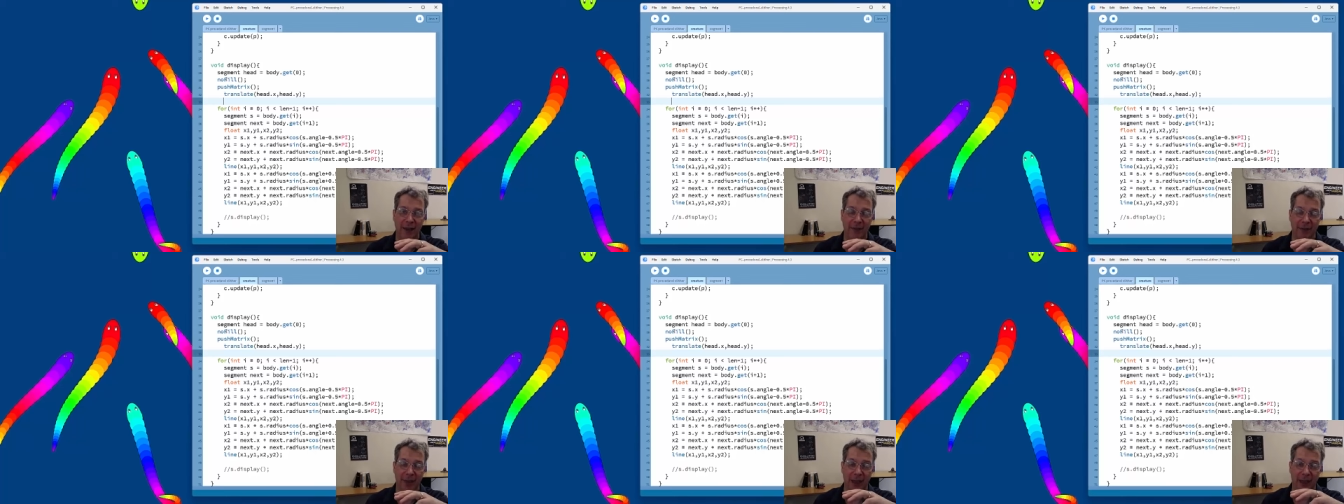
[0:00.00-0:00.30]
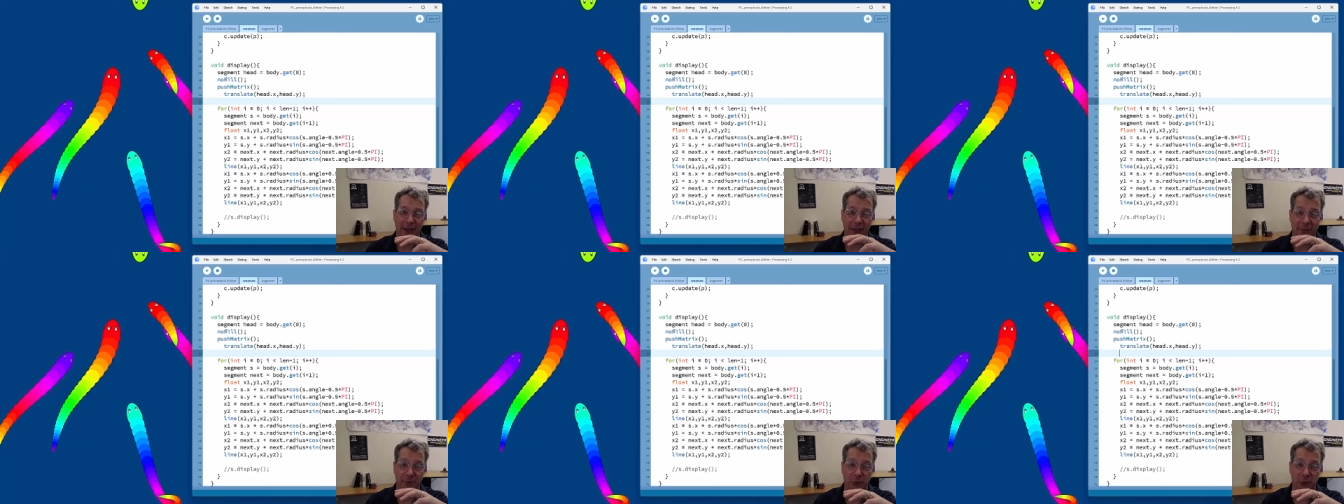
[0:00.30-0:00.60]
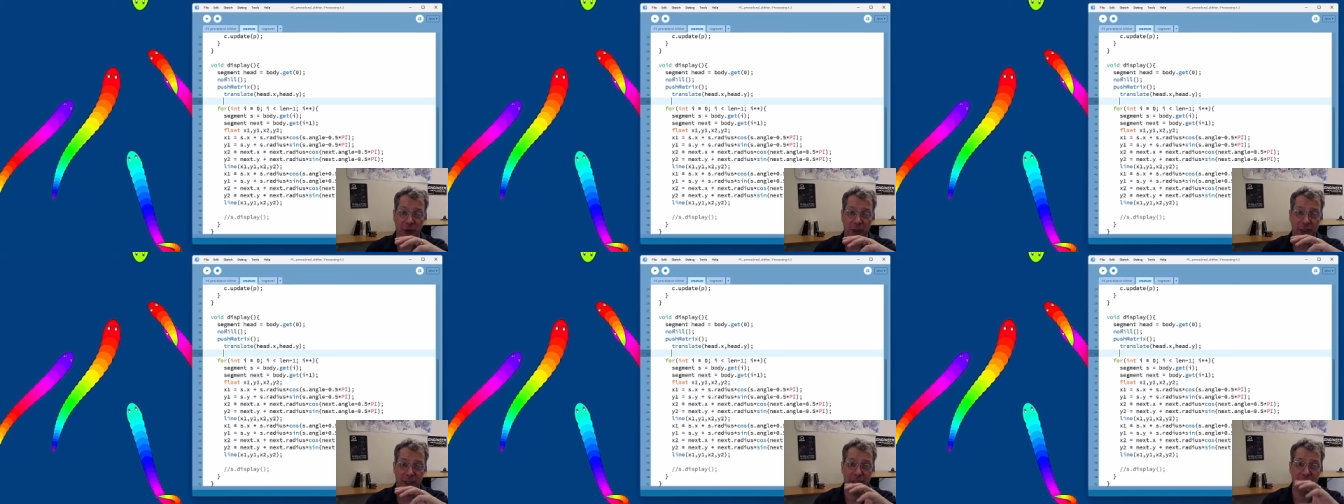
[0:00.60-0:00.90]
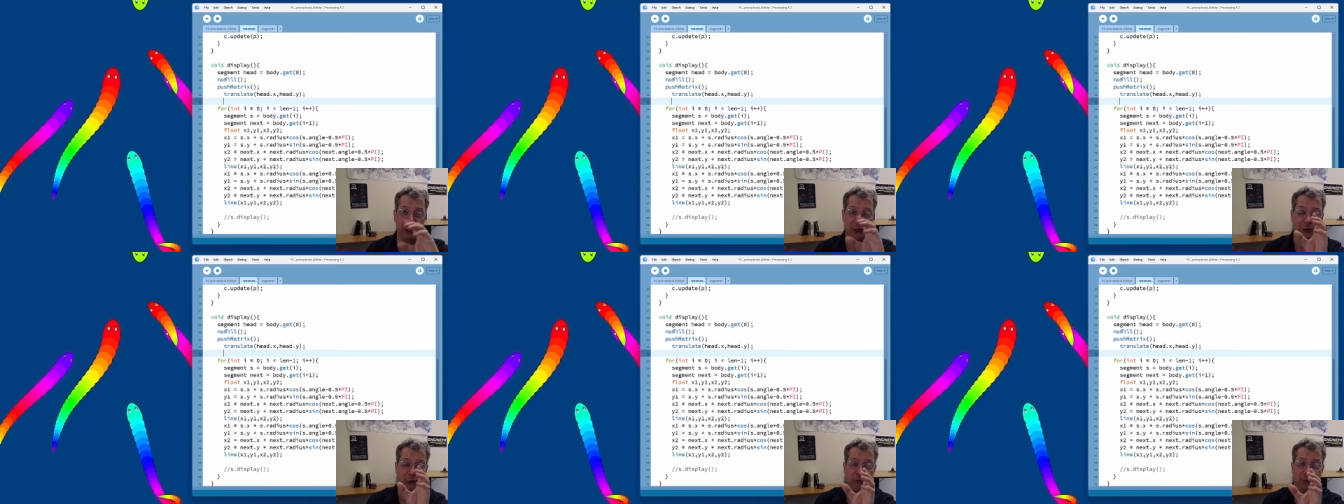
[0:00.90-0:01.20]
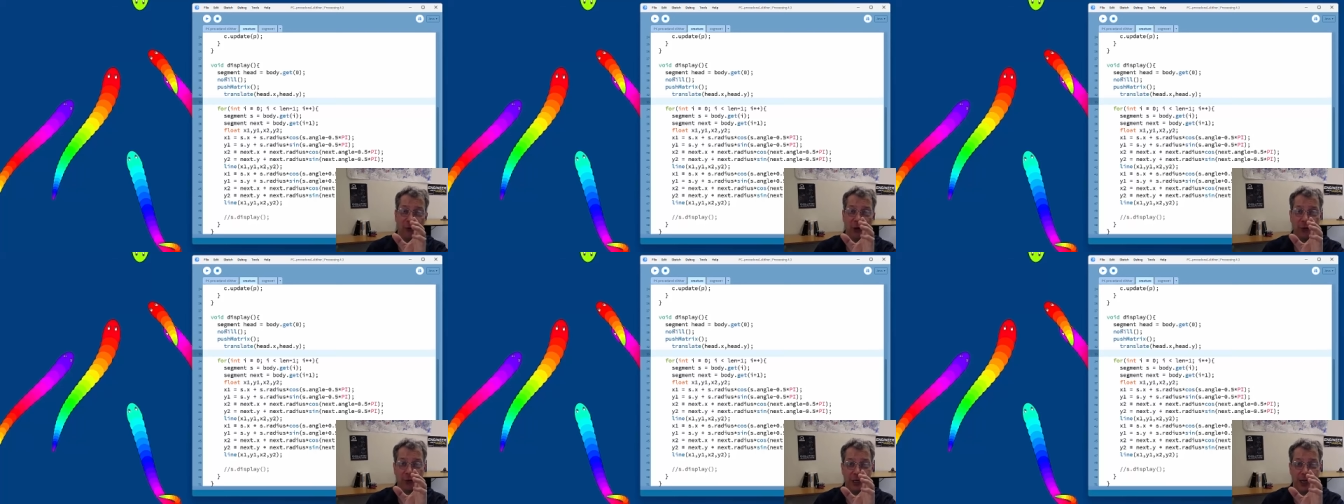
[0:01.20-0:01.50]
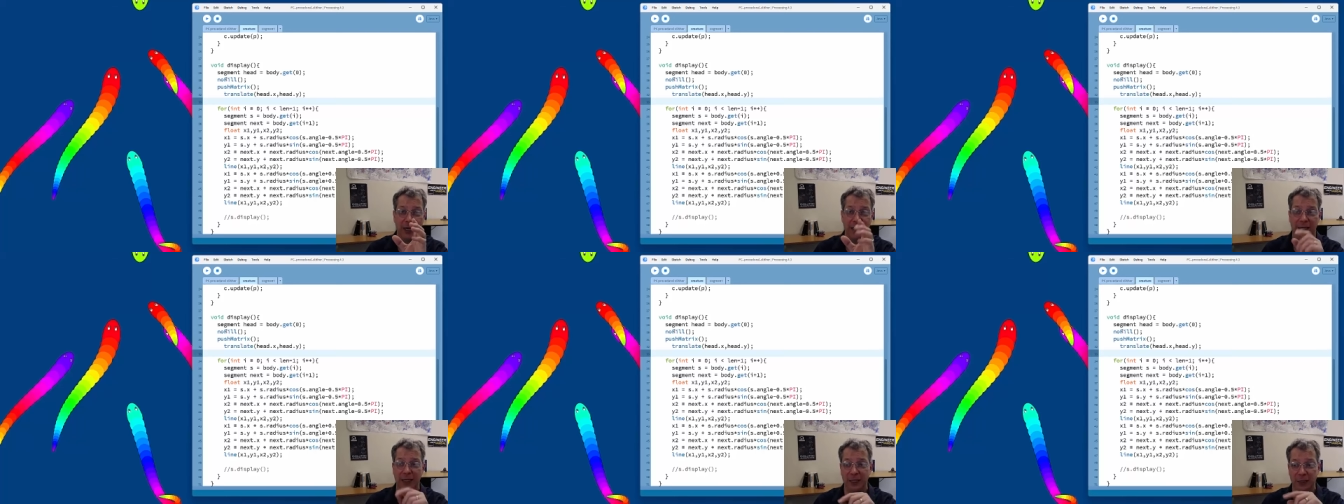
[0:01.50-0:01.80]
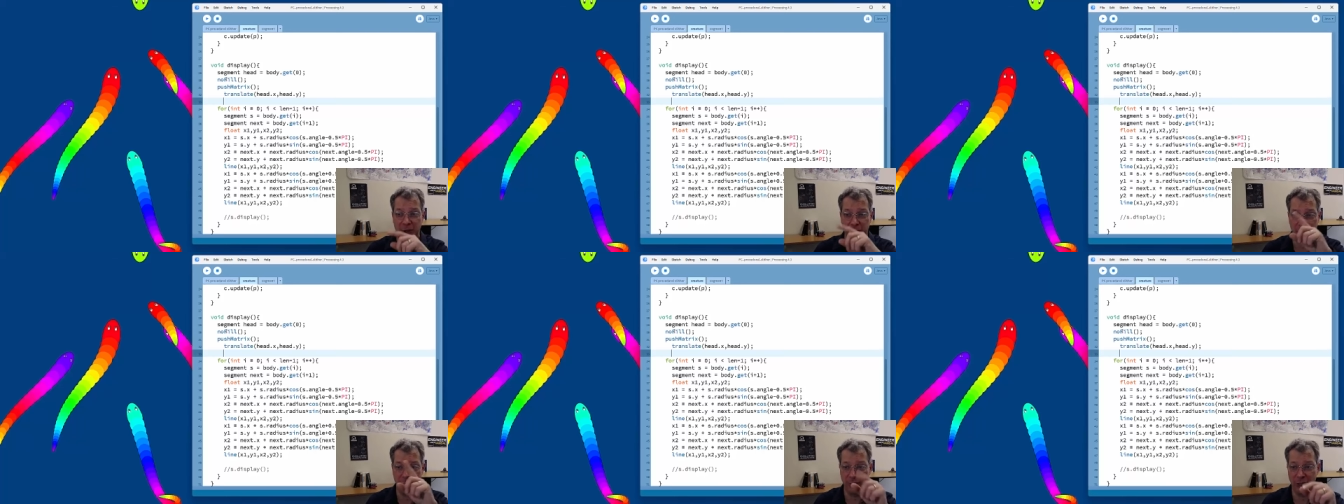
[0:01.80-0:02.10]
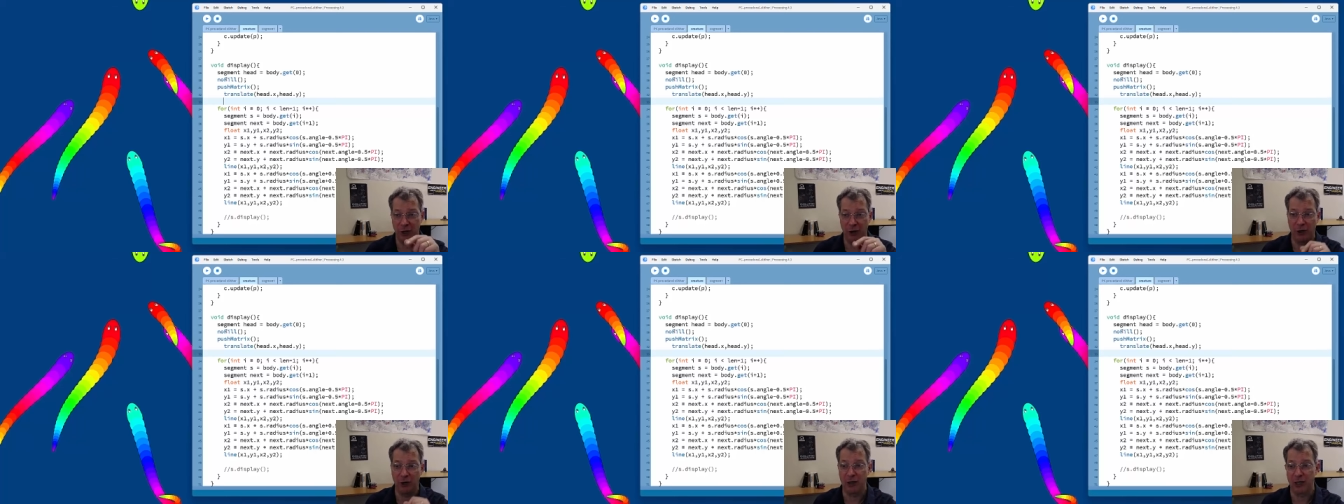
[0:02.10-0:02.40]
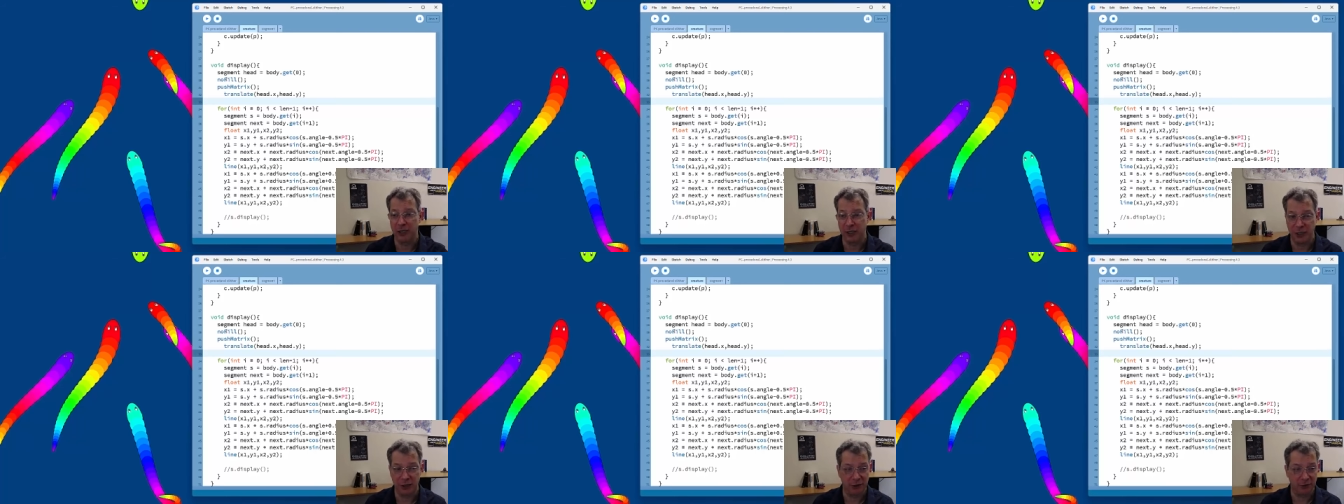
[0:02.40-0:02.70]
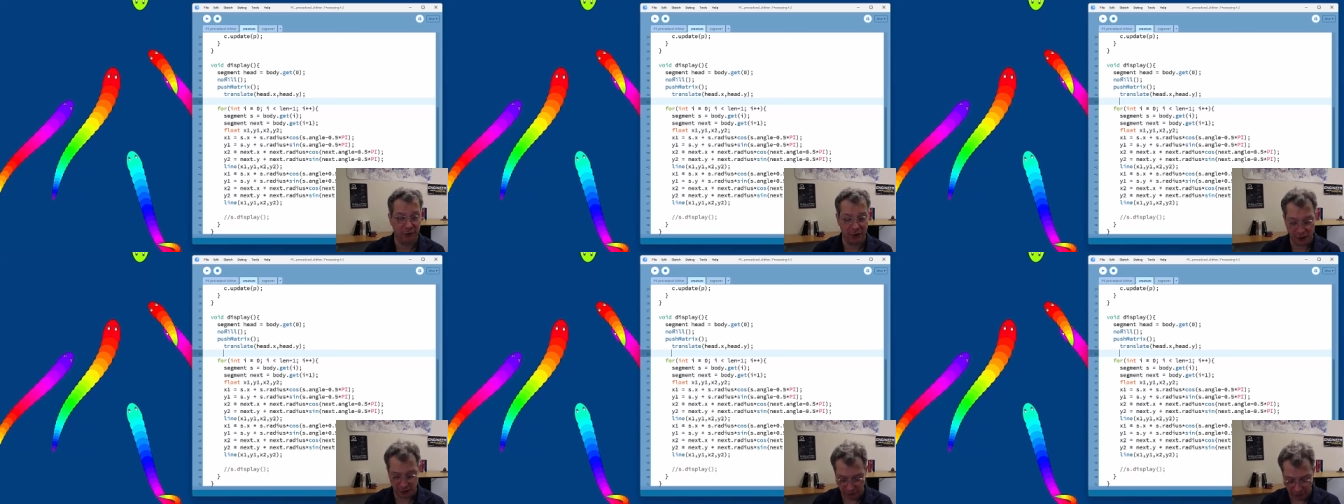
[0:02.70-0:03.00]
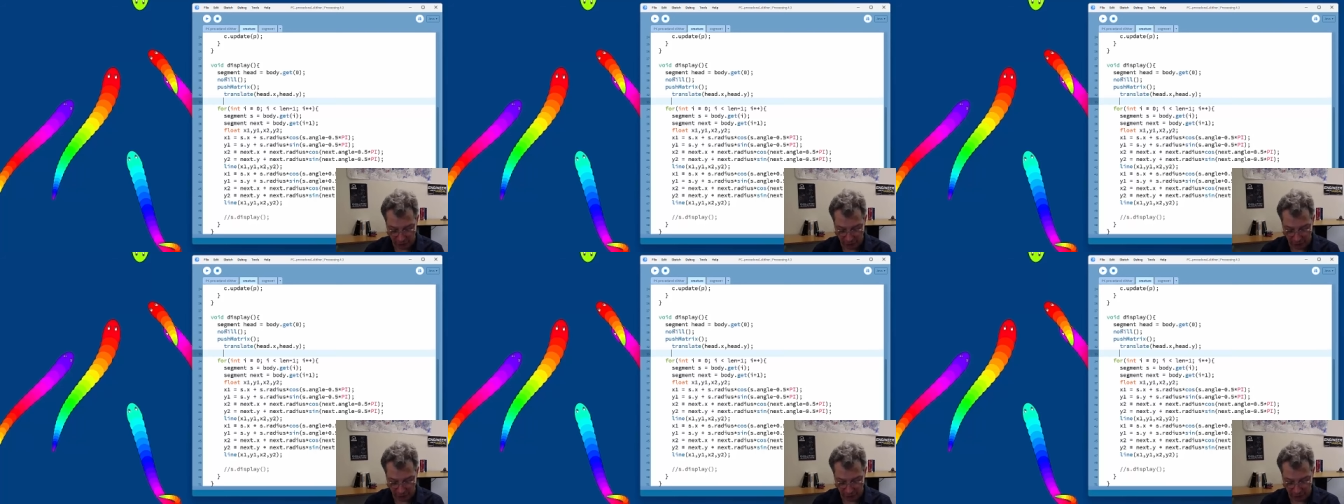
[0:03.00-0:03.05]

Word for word: and then in particular rotating so the arc is in the right